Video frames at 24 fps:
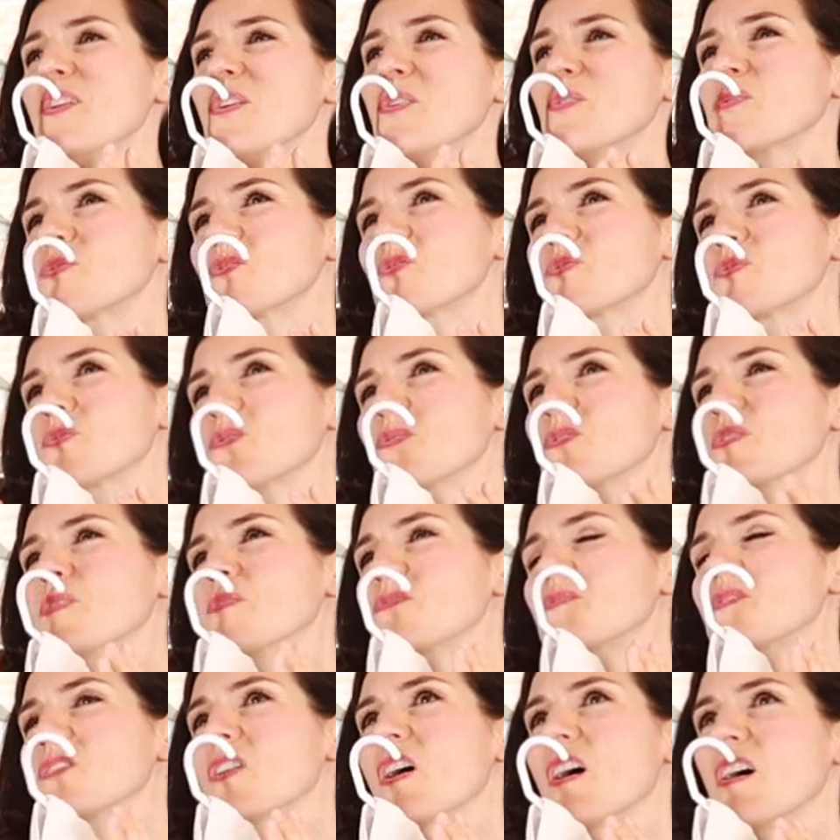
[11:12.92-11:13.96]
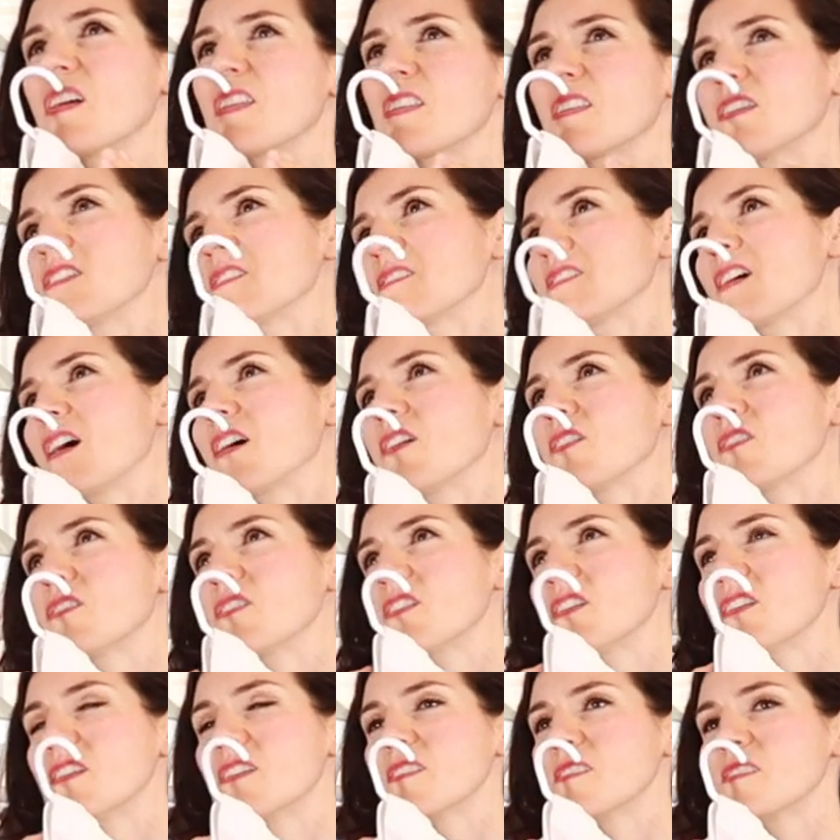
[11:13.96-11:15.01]
you know, sort of not
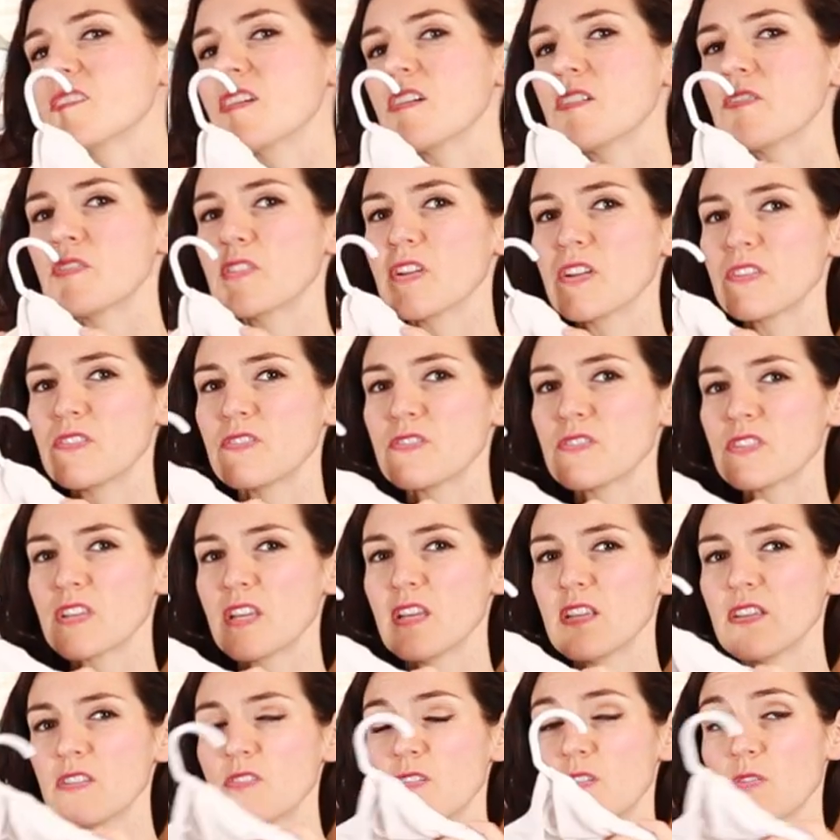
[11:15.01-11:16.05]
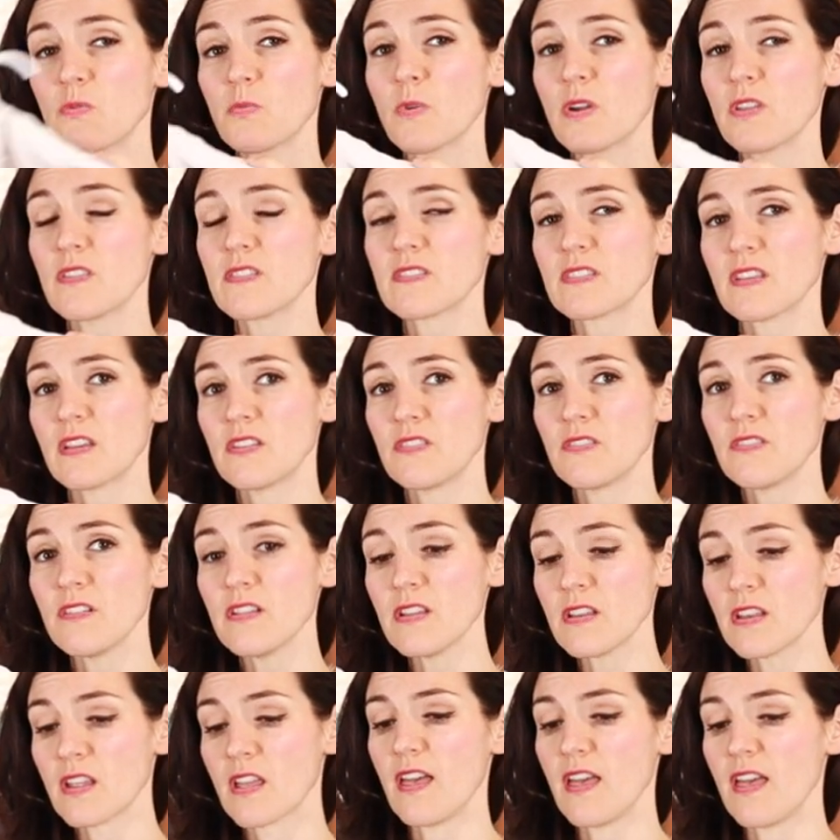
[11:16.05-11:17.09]
entirely soft on your skin, you can wear this under
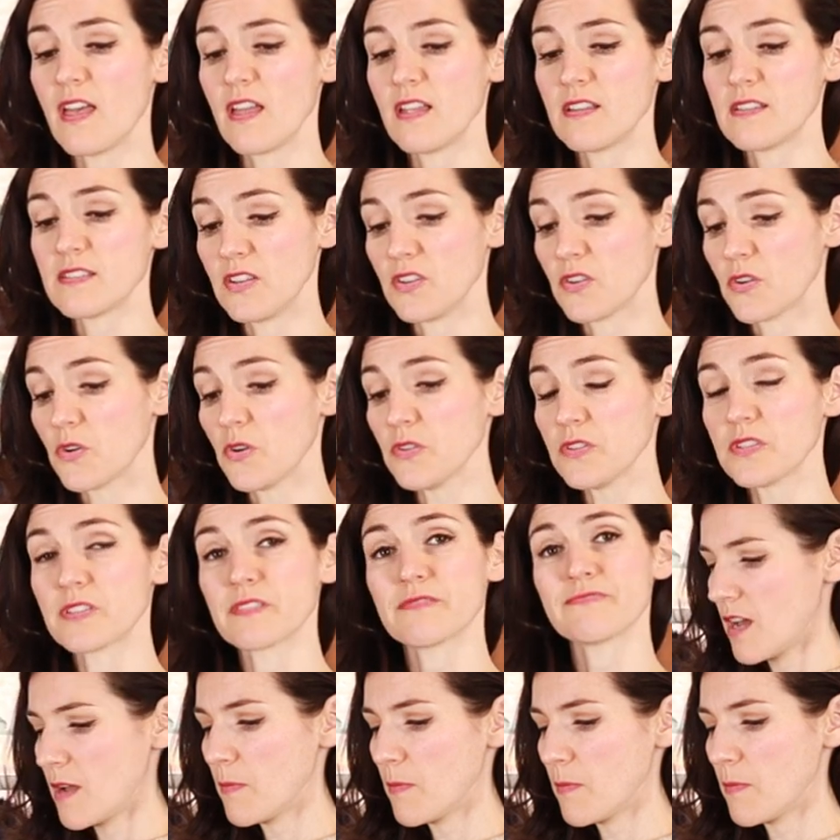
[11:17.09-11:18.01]
it and you're golden.